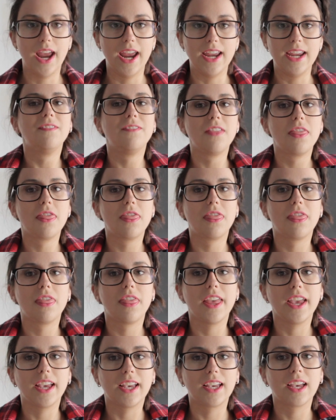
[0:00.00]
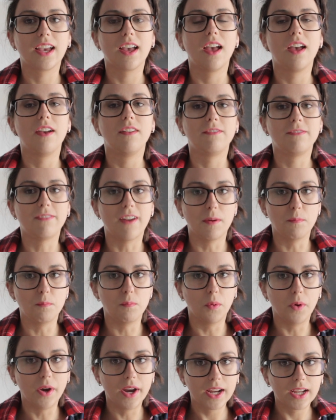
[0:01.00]
a thick
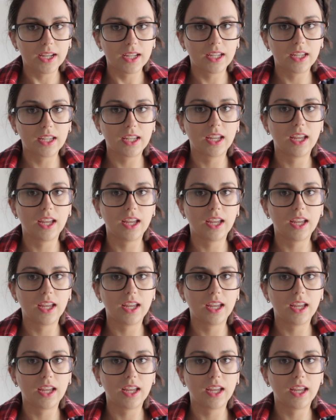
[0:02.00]
fabric,